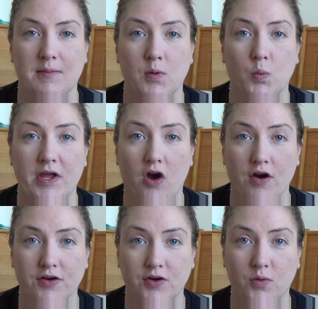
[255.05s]
We
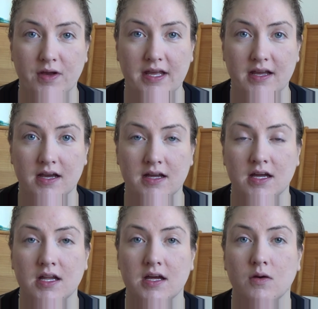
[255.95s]
are going
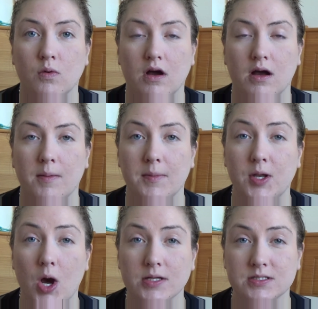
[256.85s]

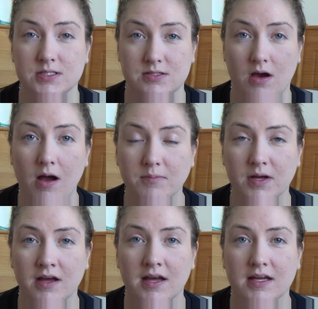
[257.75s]
non-stop,
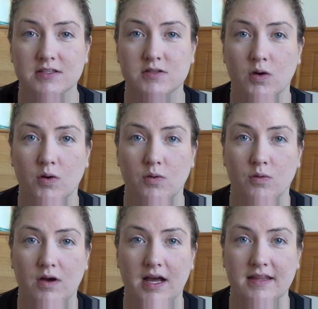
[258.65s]

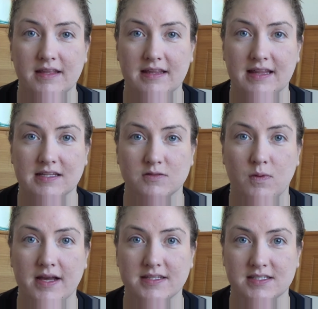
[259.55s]
so I think that's
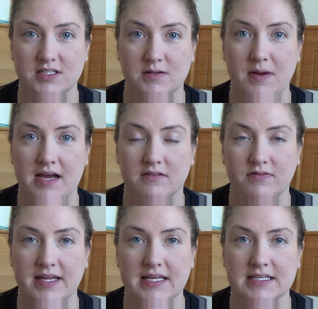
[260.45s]
why it's such a packed
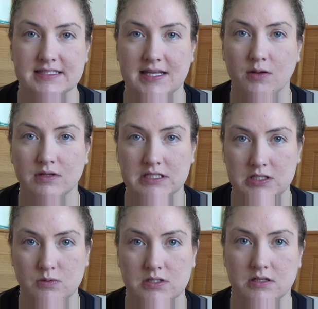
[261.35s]
flight, because they only
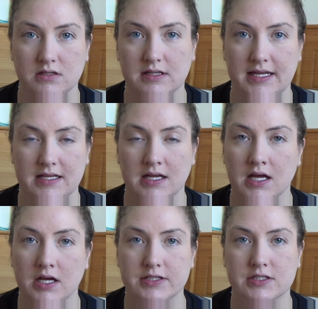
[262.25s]
do
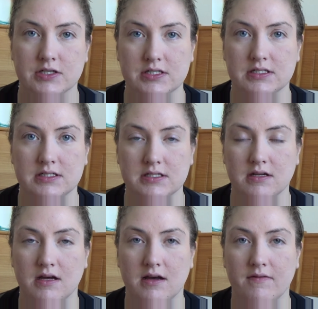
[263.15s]
certain
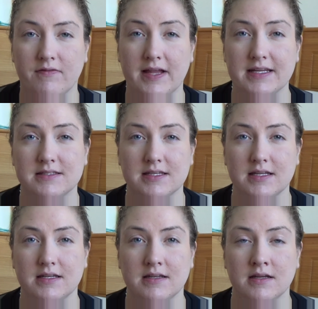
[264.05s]
flights
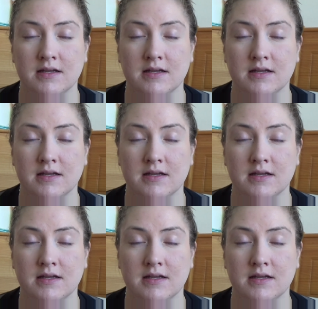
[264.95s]
and